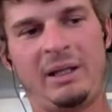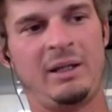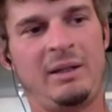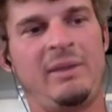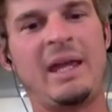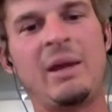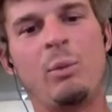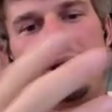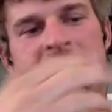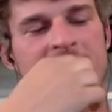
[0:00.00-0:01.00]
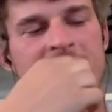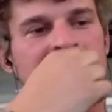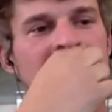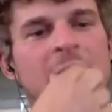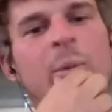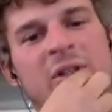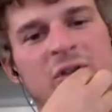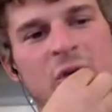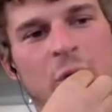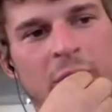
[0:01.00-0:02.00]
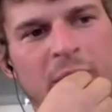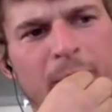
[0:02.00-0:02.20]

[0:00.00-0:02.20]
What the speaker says: and then they went to school, and